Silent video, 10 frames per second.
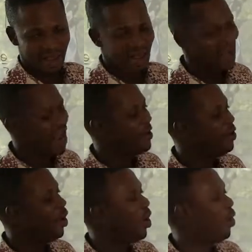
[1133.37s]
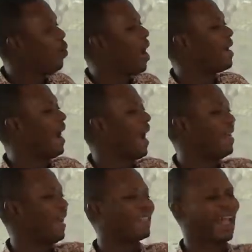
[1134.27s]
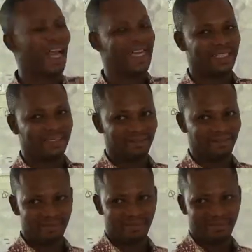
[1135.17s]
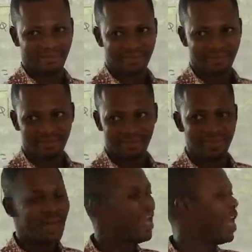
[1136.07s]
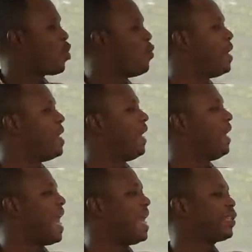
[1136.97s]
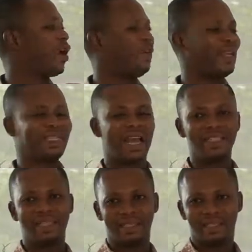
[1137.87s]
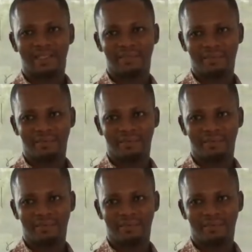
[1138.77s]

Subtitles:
and know one other side, it could be the length of the tangent.